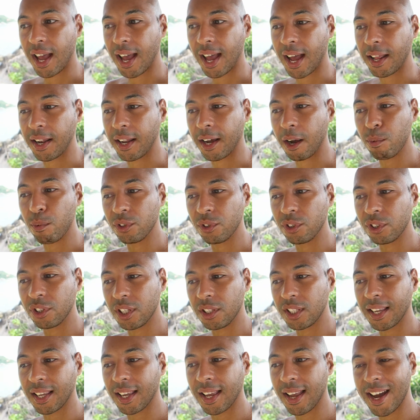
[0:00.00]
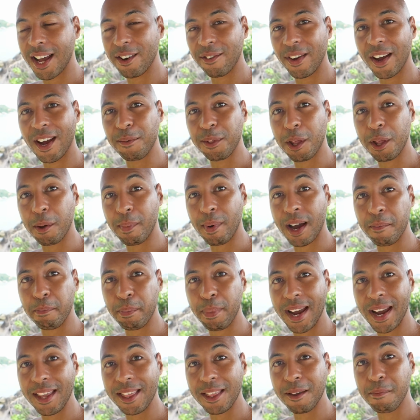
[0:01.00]
and I wanted to kind of help them out
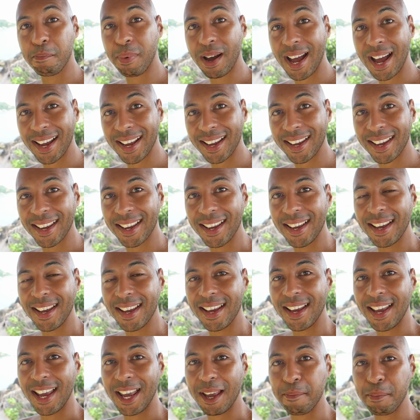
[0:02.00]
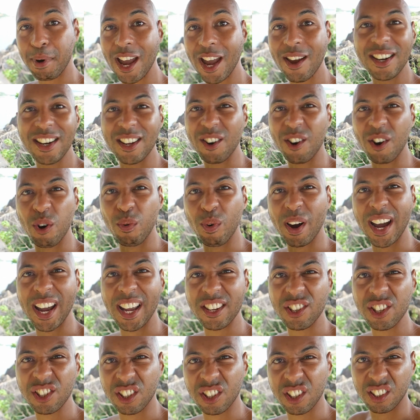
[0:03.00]
and pay them back in my own little
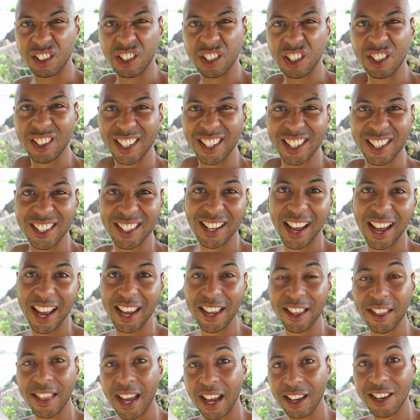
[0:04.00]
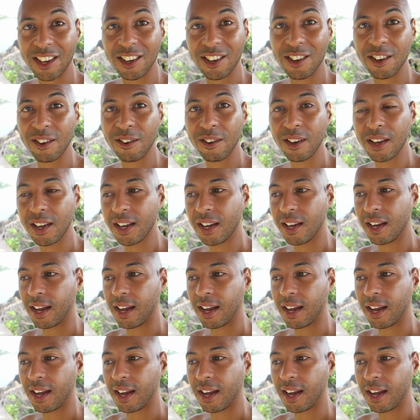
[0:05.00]
way, just to say thank you.